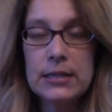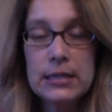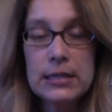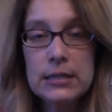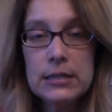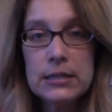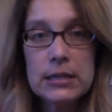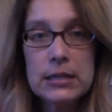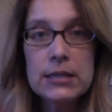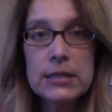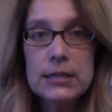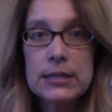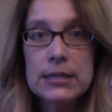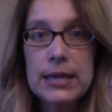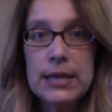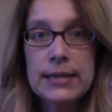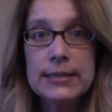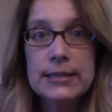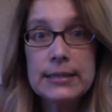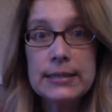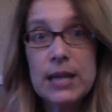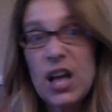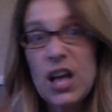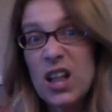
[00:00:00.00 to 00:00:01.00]
It does
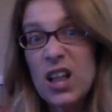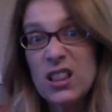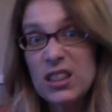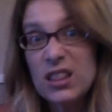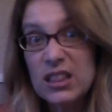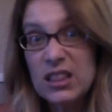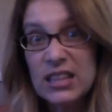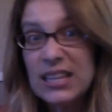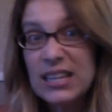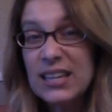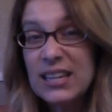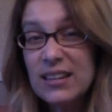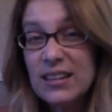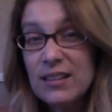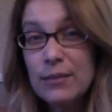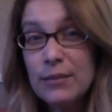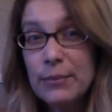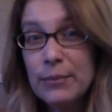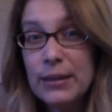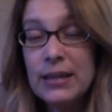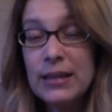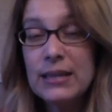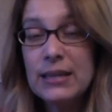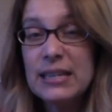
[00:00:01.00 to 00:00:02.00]
taste a little
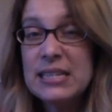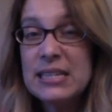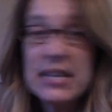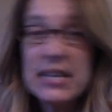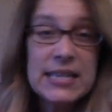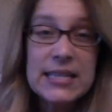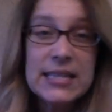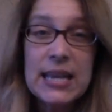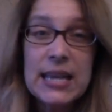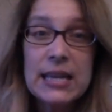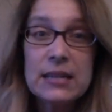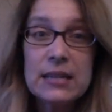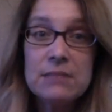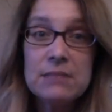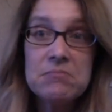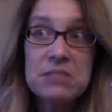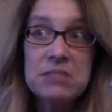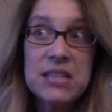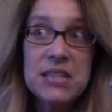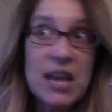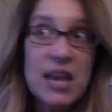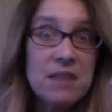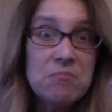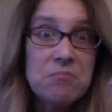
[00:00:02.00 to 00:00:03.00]
bit. It tastes like
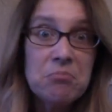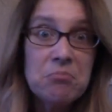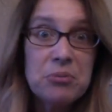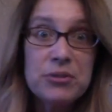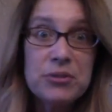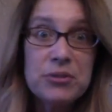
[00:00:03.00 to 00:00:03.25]
10%